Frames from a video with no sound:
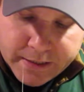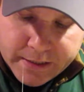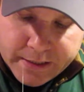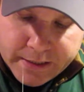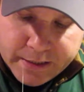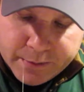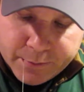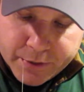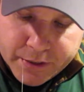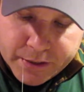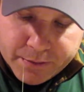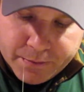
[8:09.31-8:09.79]

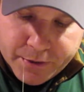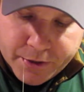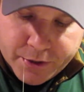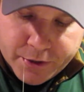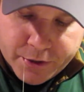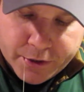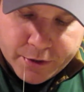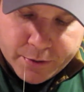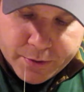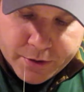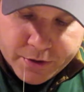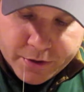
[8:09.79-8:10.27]
And then what I'm going
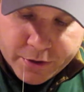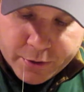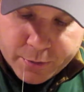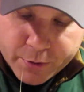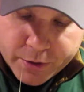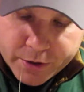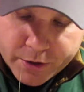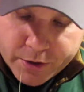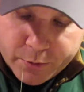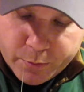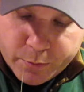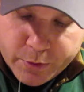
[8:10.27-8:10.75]
to do is
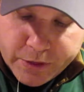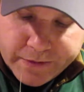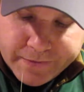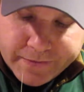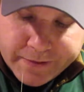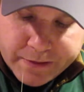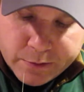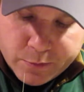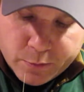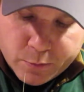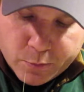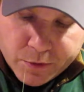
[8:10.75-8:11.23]
we're going to weave
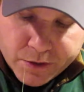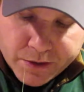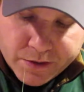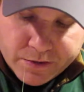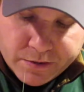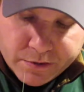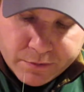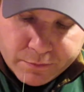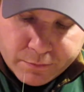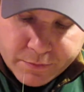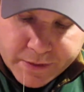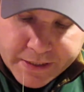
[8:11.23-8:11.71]
it
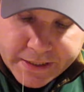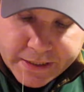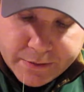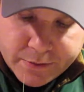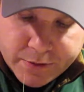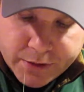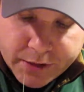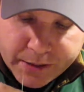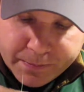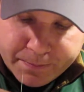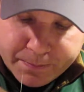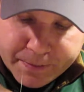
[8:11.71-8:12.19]
once
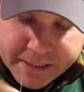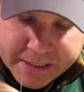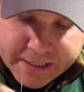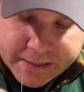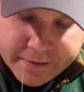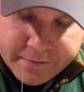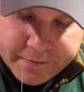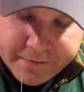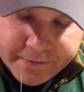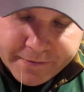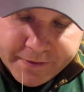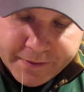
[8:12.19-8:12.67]
around
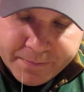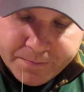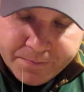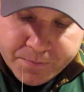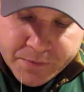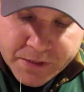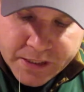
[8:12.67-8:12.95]
above